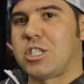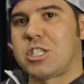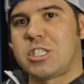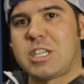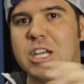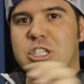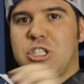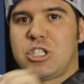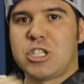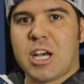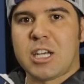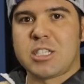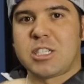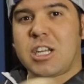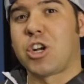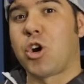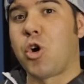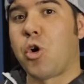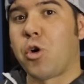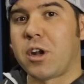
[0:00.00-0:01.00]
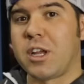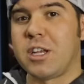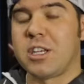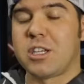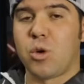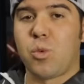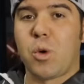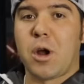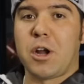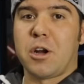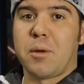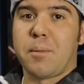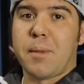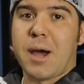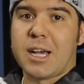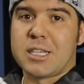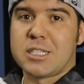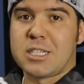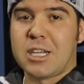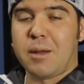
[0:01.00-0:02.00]
just adjust according to where your
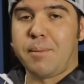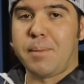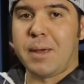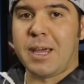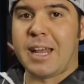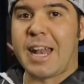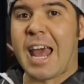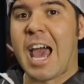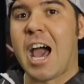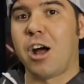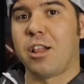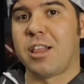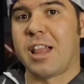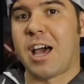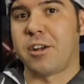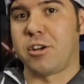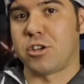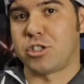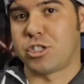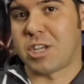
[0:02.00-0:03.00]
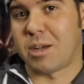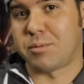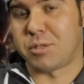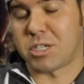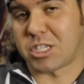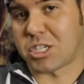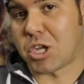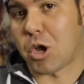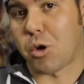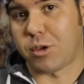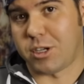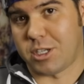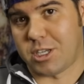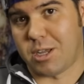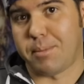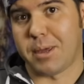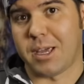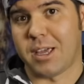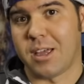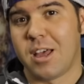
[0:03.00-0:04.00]
mic's gonna be and how loud your subject's going
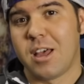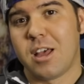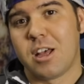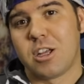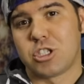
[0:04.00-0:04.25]
to be.